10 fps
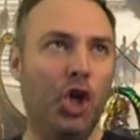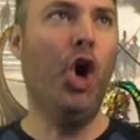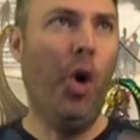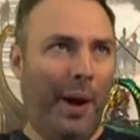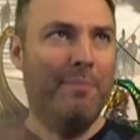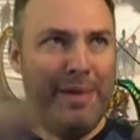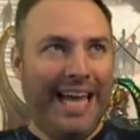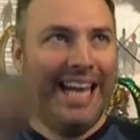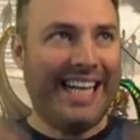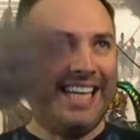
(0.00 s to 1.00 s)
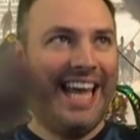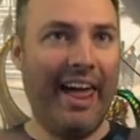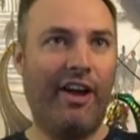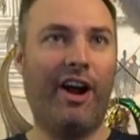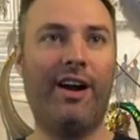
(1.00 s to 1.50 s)
You and me
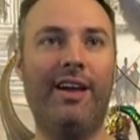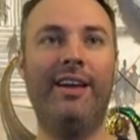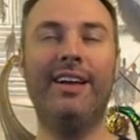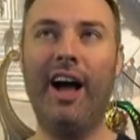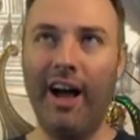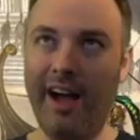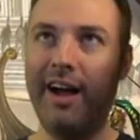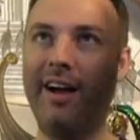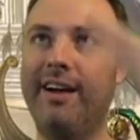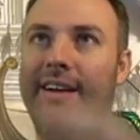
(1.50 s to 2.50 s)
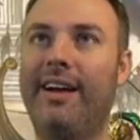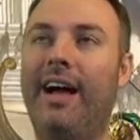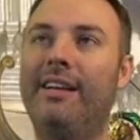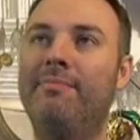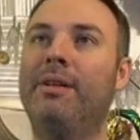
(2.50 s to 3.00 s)
together? Ugh,
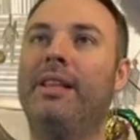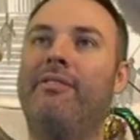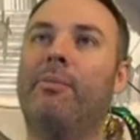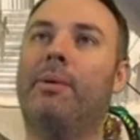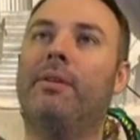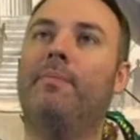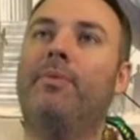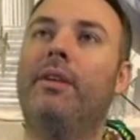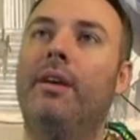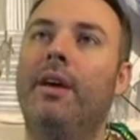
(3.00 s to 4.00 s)
unbelievable.